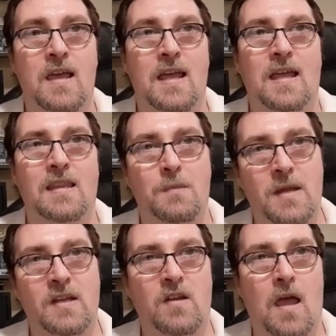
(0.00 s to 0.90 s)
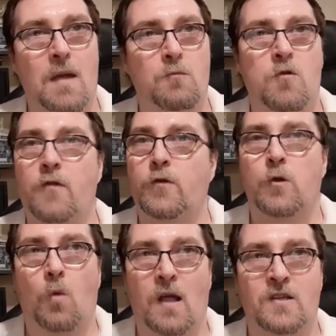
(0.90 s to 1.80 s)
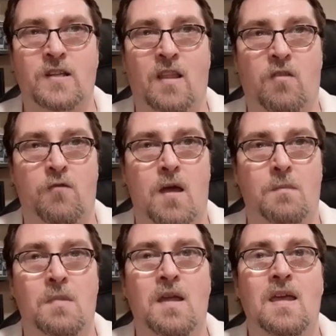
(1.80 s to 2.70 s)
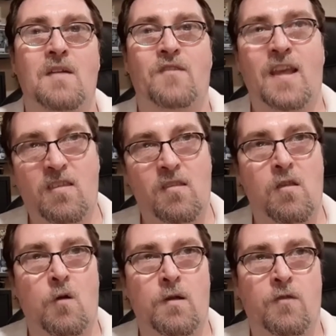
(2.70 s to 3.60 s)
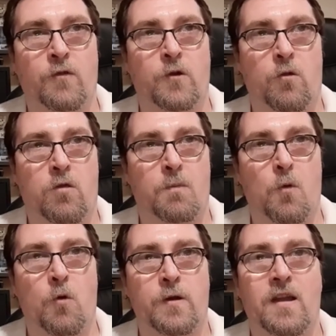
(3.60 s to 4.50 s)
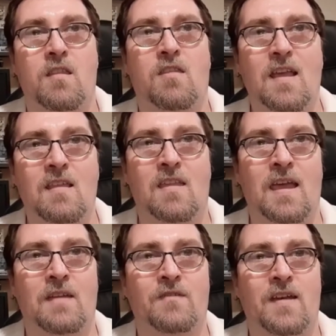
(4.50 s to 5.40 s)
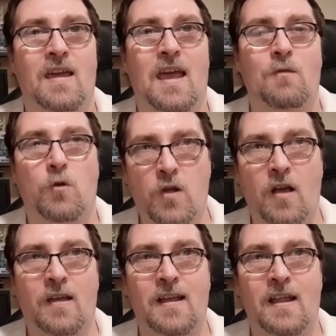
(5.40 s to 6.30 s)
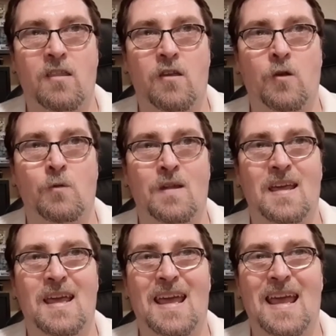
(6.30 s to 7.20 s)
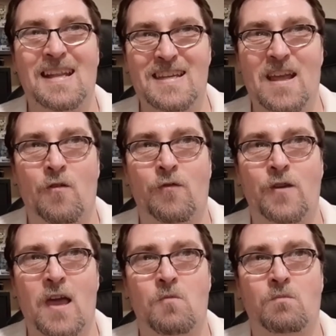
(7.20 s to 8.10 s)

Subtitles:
In the meantime, wherever you're watching this from, thanks as always for your support. Stay safe. We'll talk again soon, and ciao for now.